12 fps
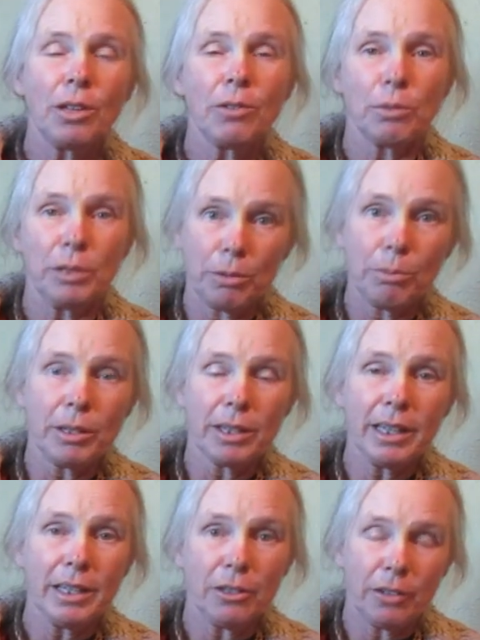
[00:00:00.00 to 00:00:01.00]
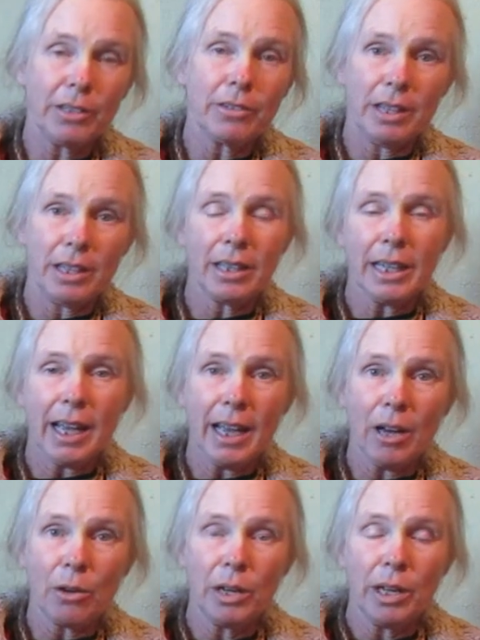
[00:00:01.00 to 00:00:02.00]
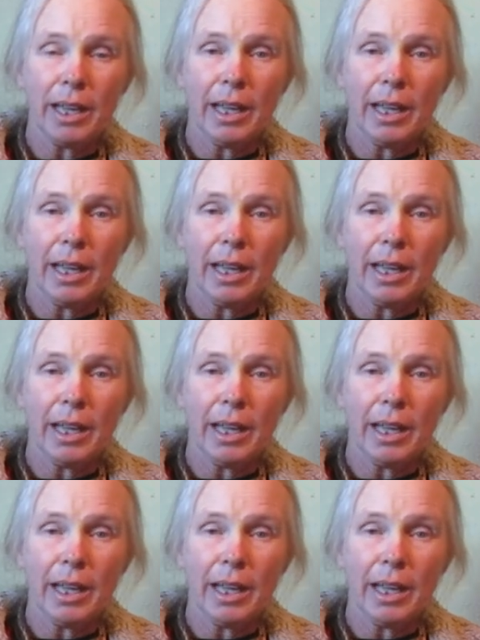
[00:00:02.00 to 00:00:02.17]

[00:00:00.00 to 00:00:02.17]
when you're milking you're underneath the cow